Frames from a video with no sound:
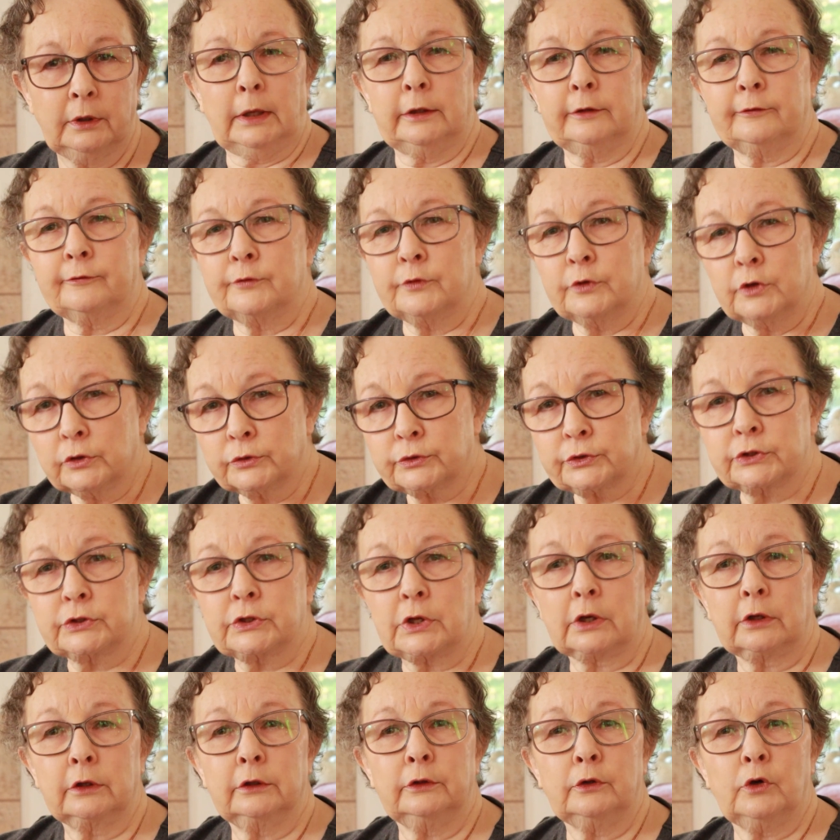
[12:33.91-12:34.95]
And if you're
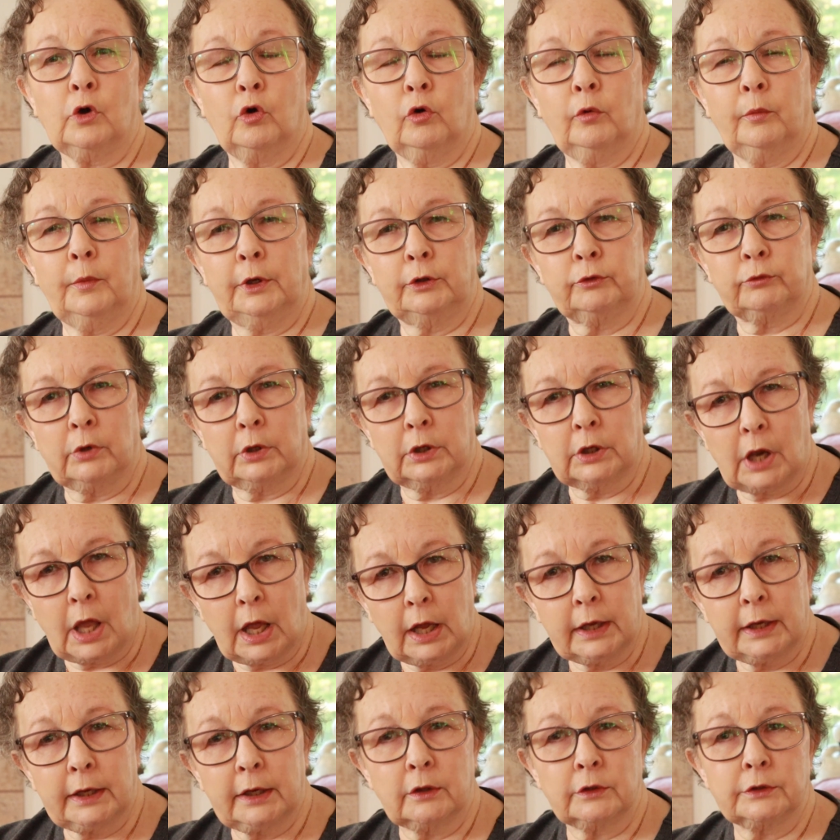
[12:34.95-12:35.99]
stuck at home and
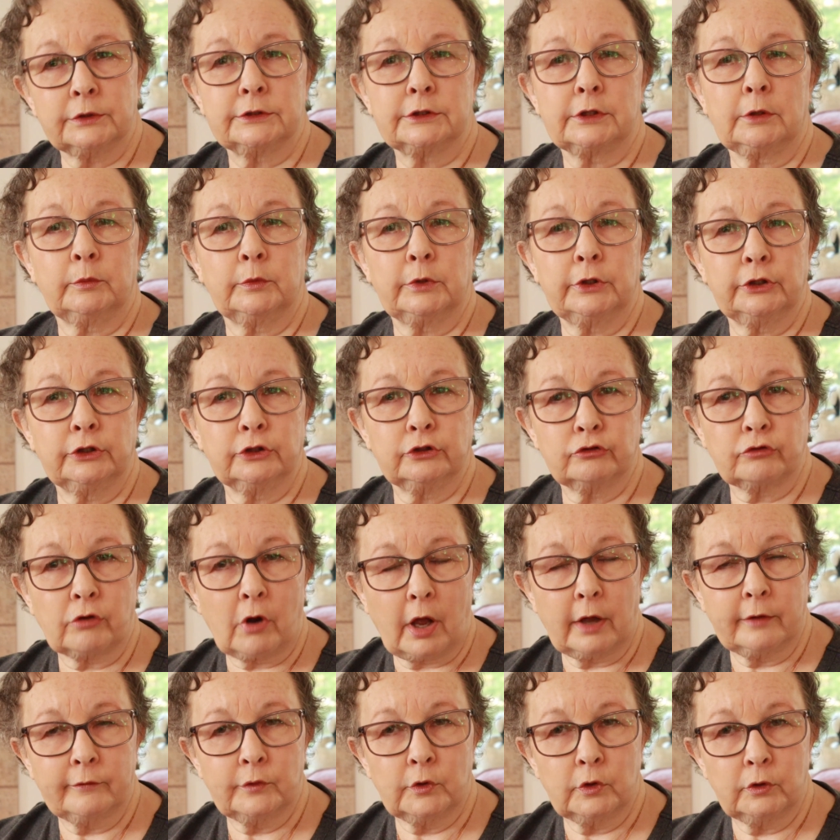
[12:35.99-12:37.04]
relying on someone to
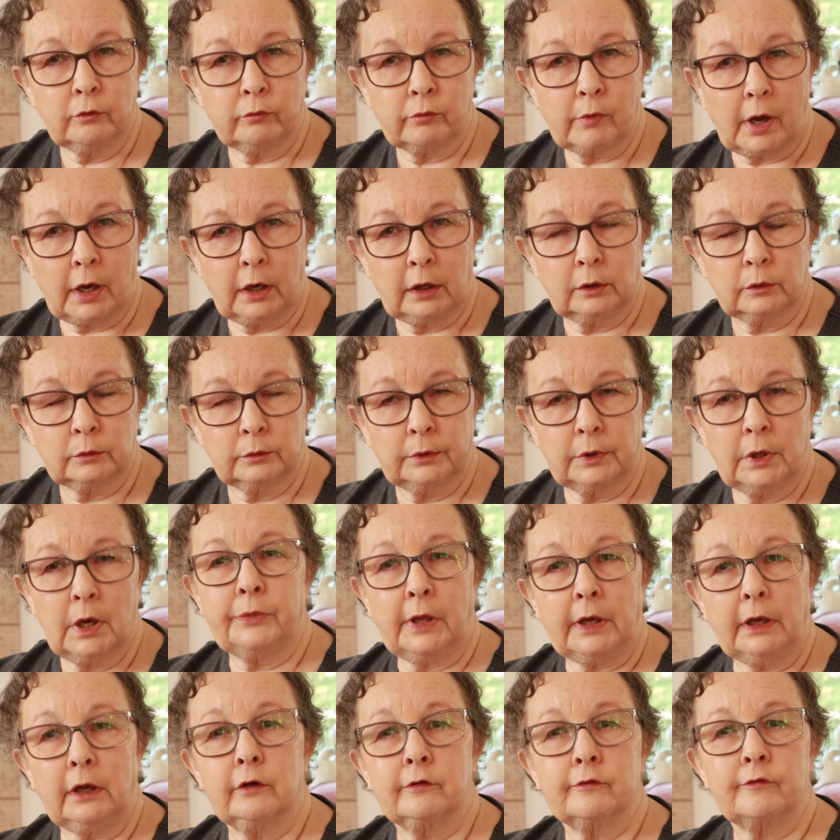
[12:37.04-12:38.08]
drive you around,
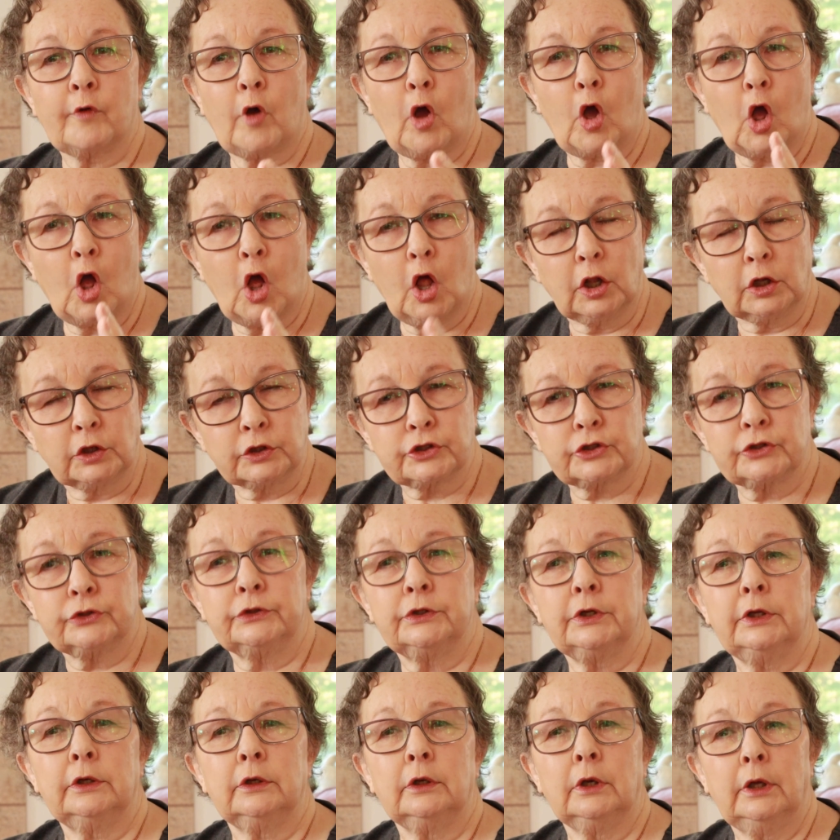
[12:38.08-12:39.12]
think of
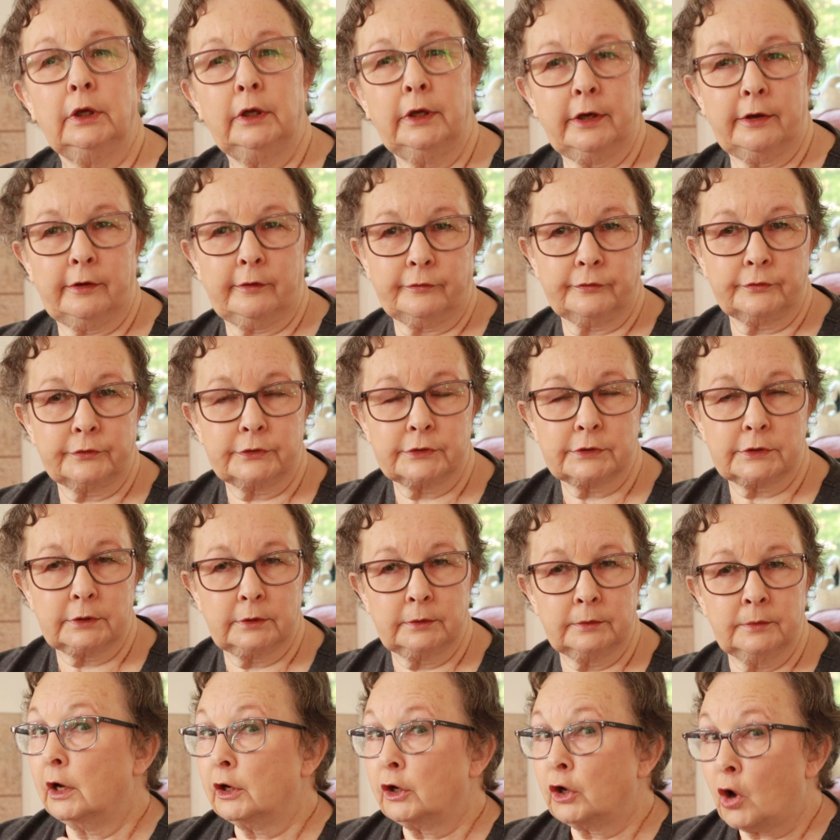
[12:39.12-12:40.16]
alternate
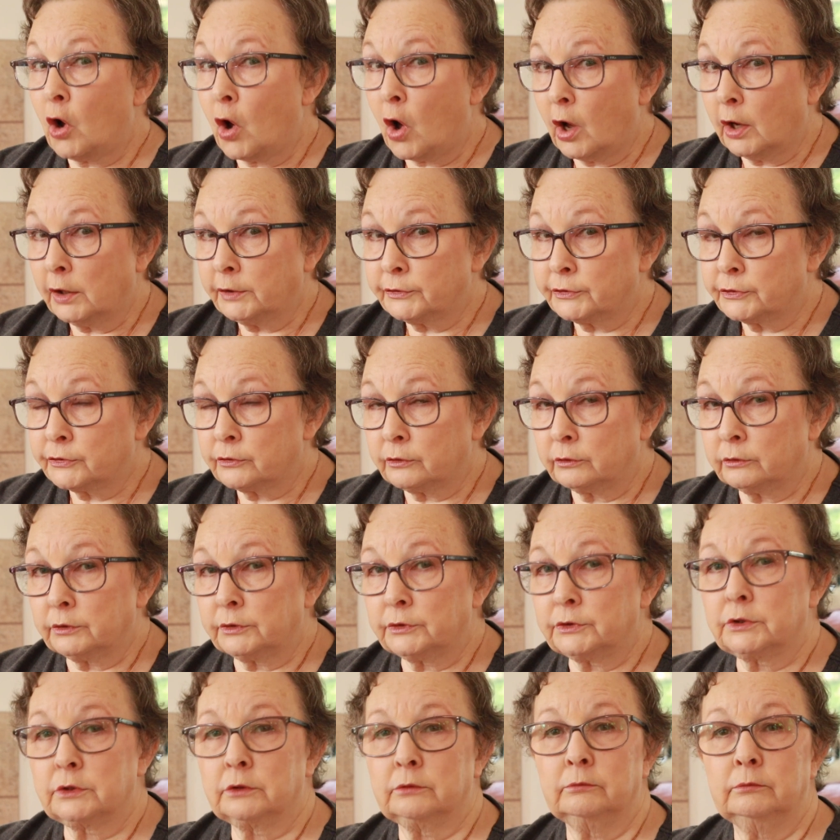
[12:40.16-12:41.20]
gifts. A
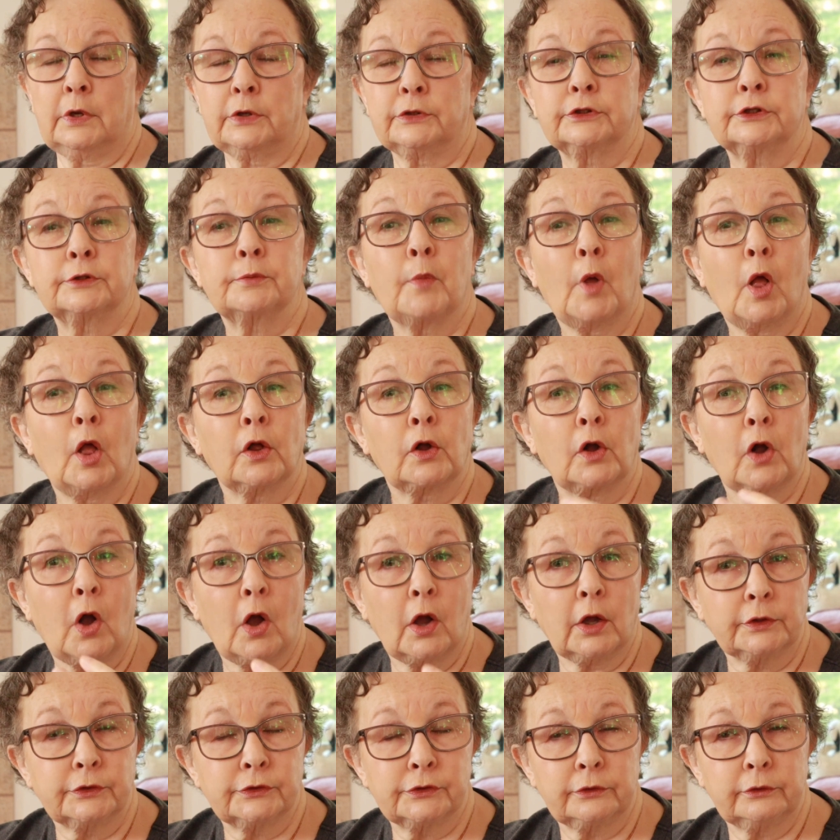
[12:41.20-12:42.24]
concert, a small
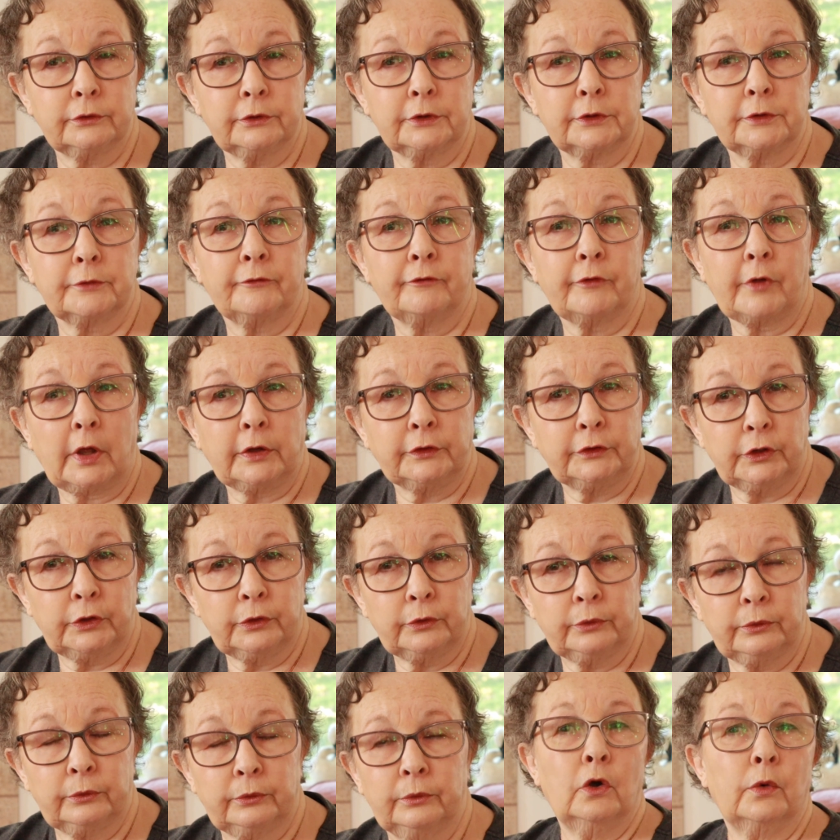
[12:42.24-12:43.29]
concert at a
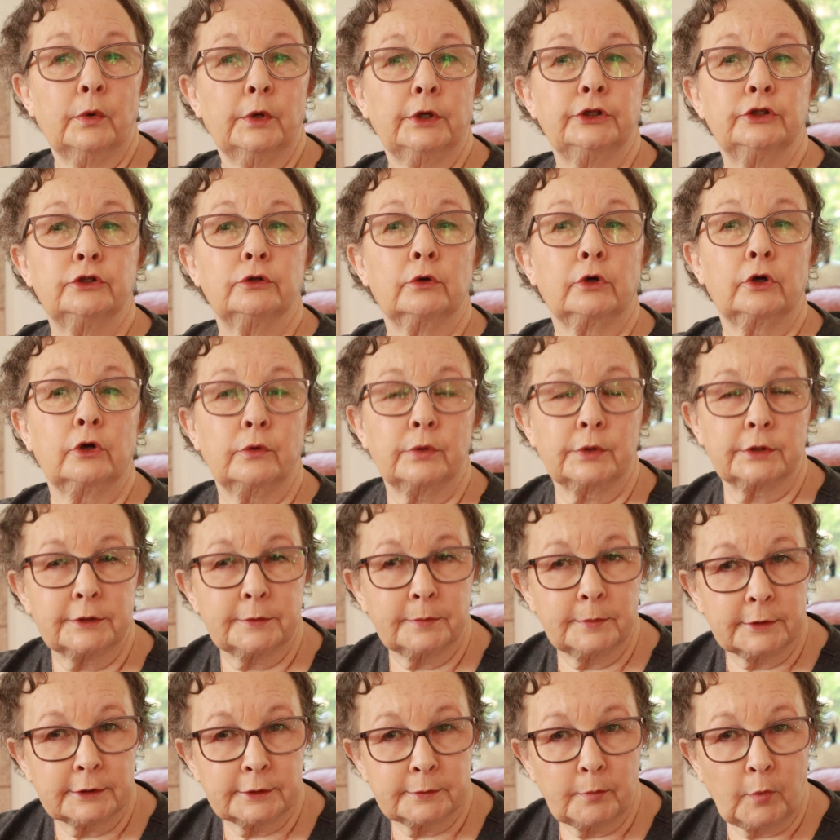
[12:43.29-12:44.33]
venue, going to a
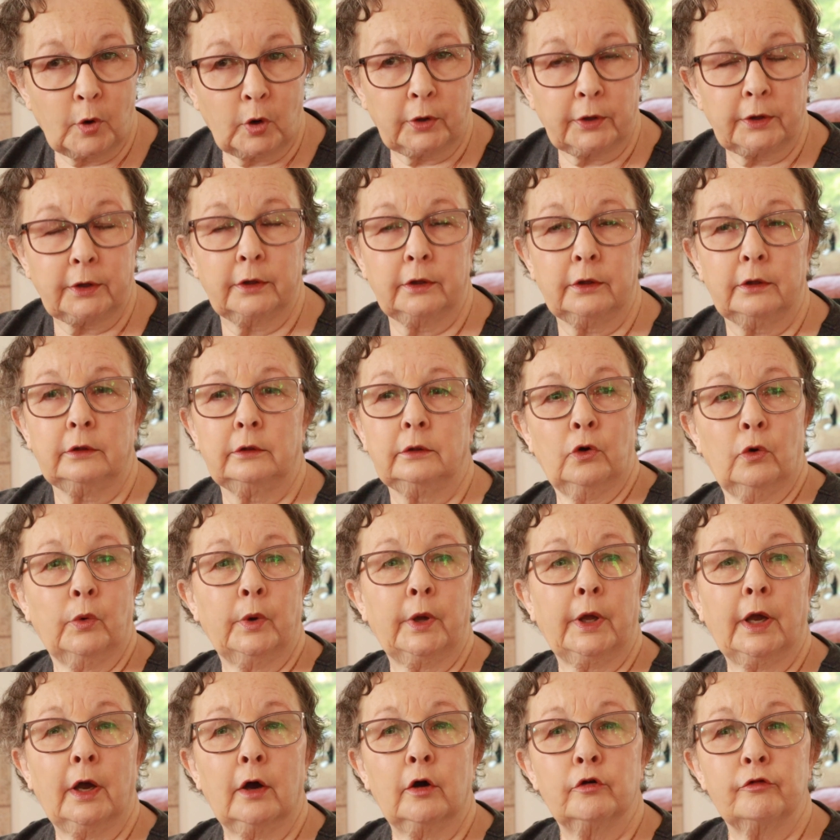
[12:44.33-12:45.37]
Christmas market,
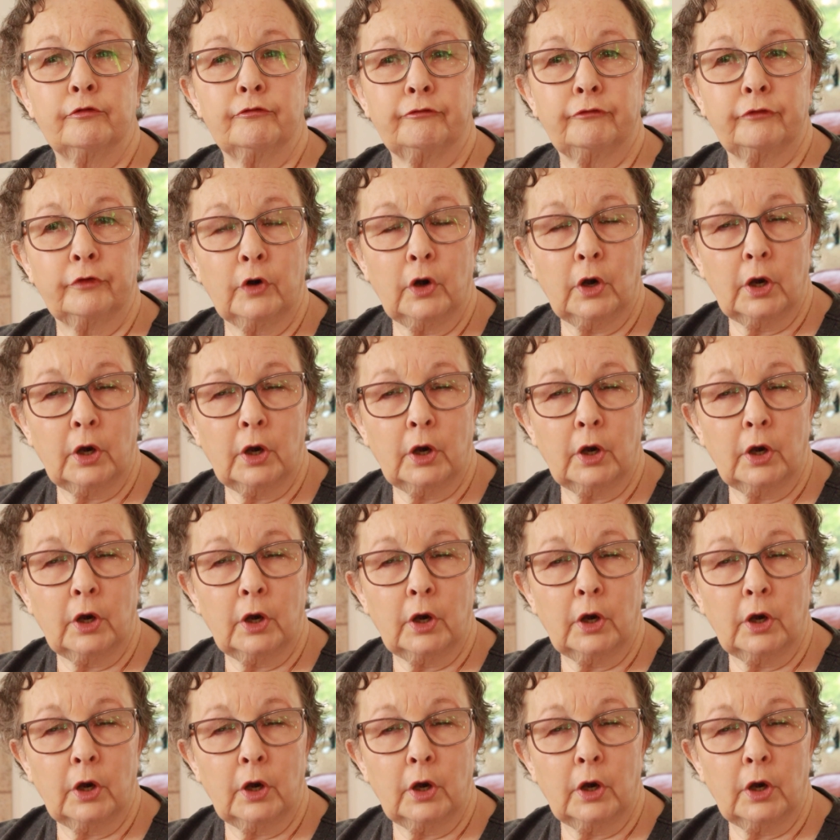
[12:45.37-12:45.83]
going out for